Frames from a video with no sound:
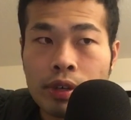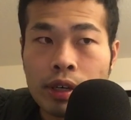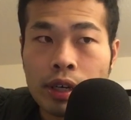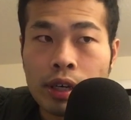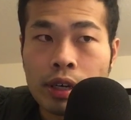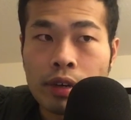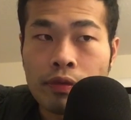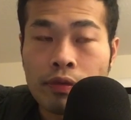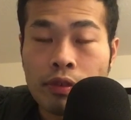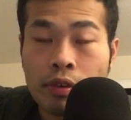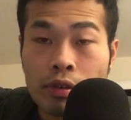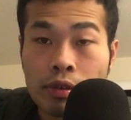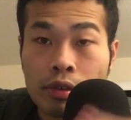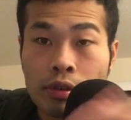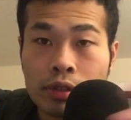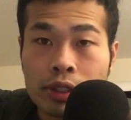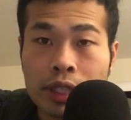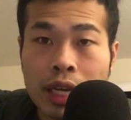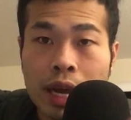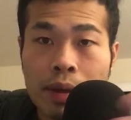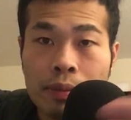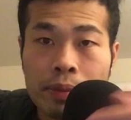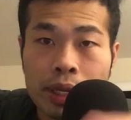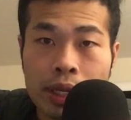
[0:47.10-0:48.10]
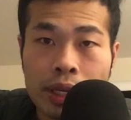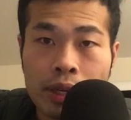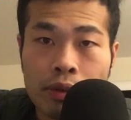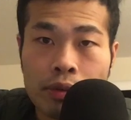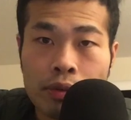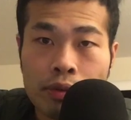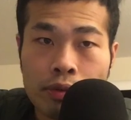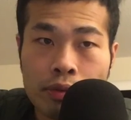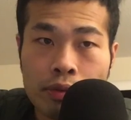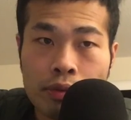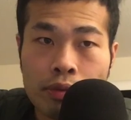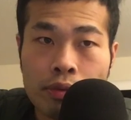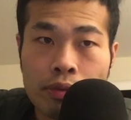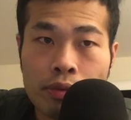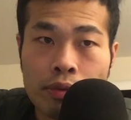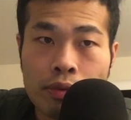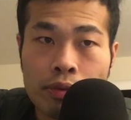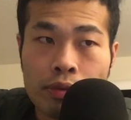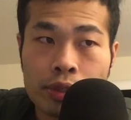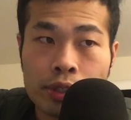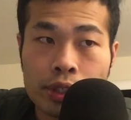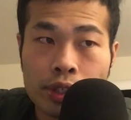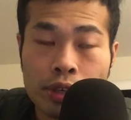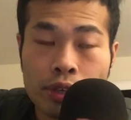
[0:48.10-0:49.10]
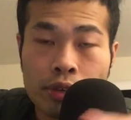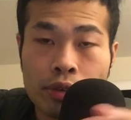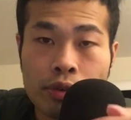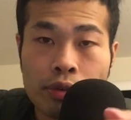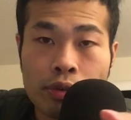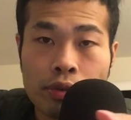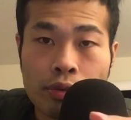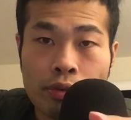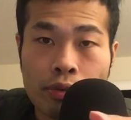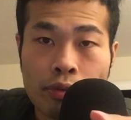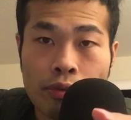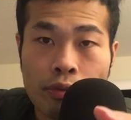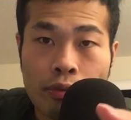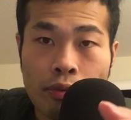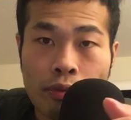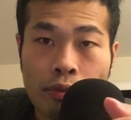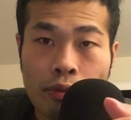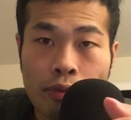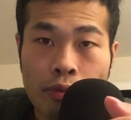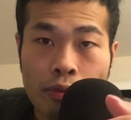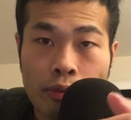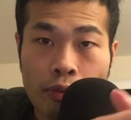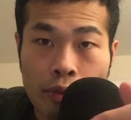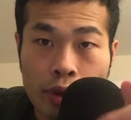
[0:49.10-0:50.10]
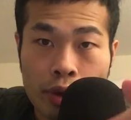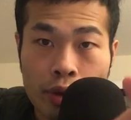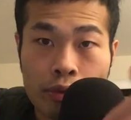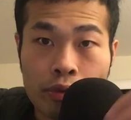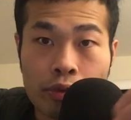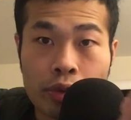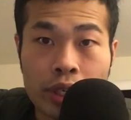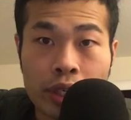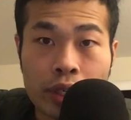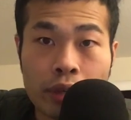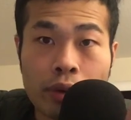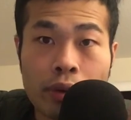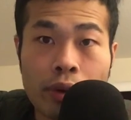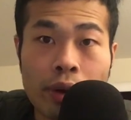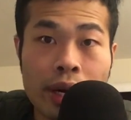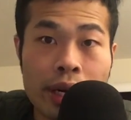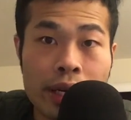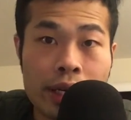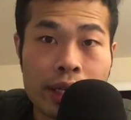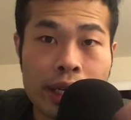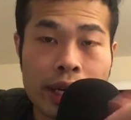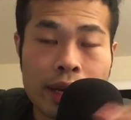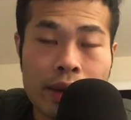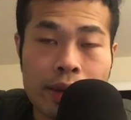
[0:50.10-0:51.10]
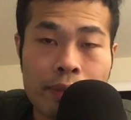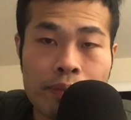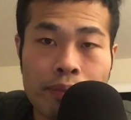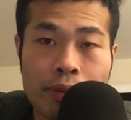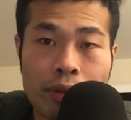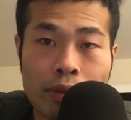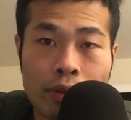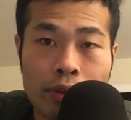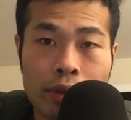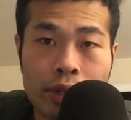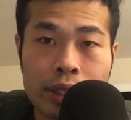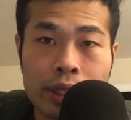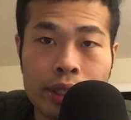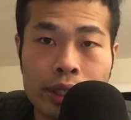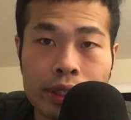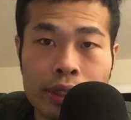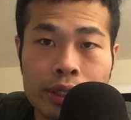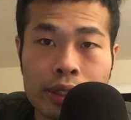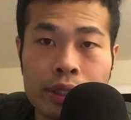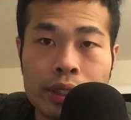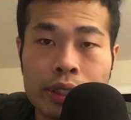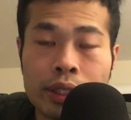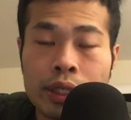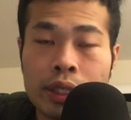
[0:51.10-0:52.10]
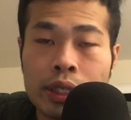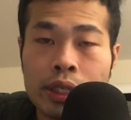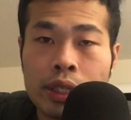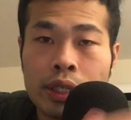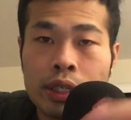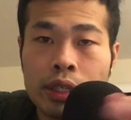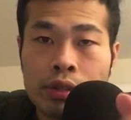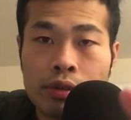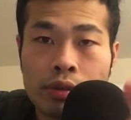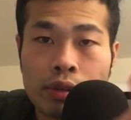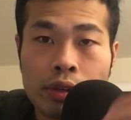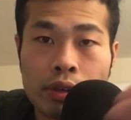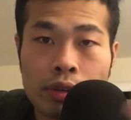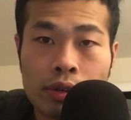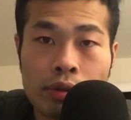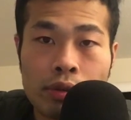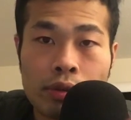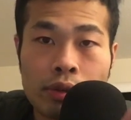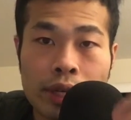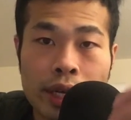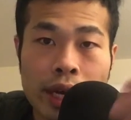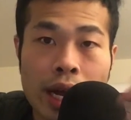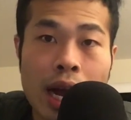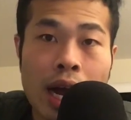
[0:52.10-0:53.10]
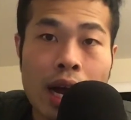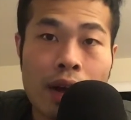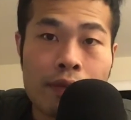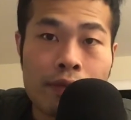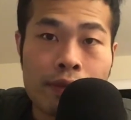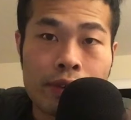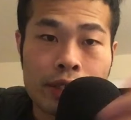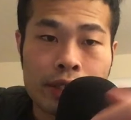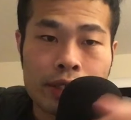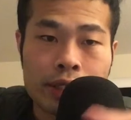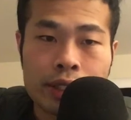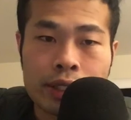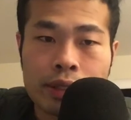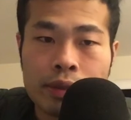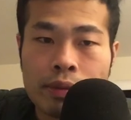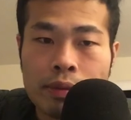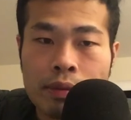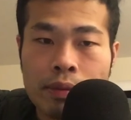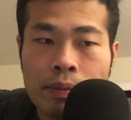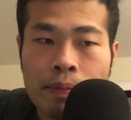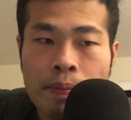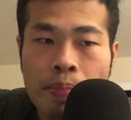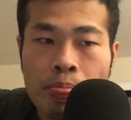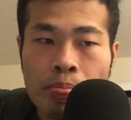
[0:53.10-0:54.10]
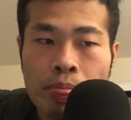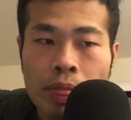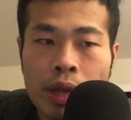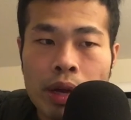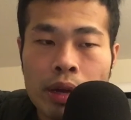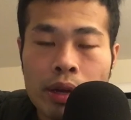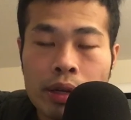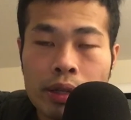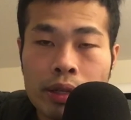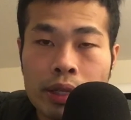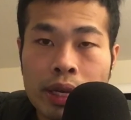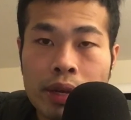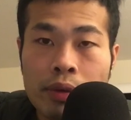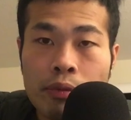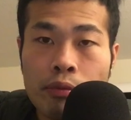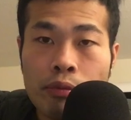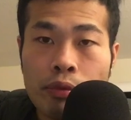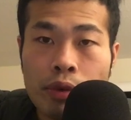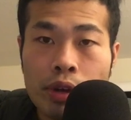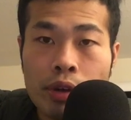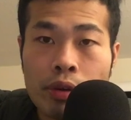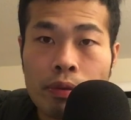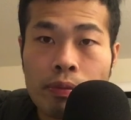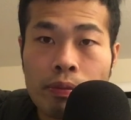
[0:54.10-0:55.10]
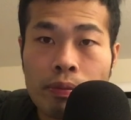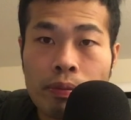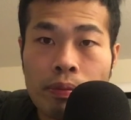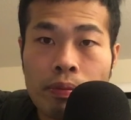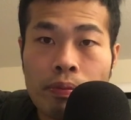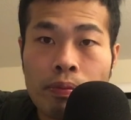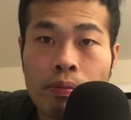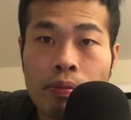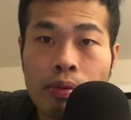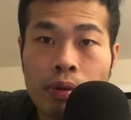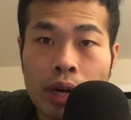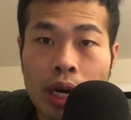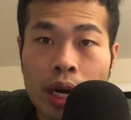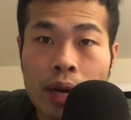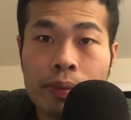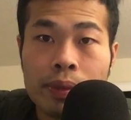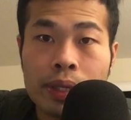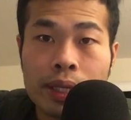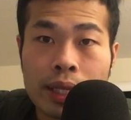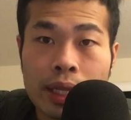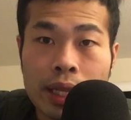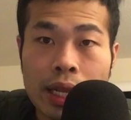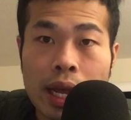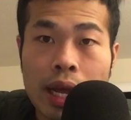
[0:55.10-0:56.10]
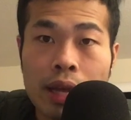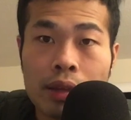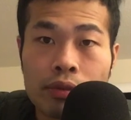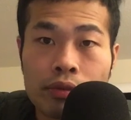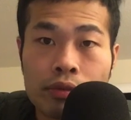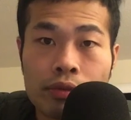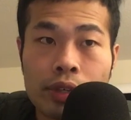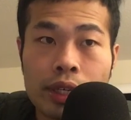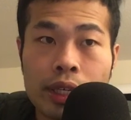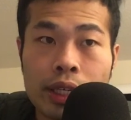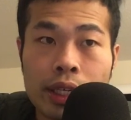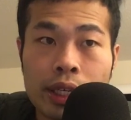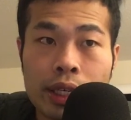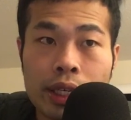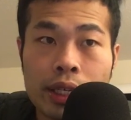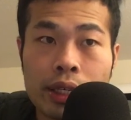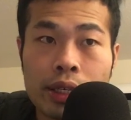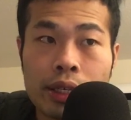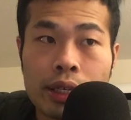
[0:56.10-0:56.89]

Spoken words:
for those companies who still will require employees to go to the office, they will probably not really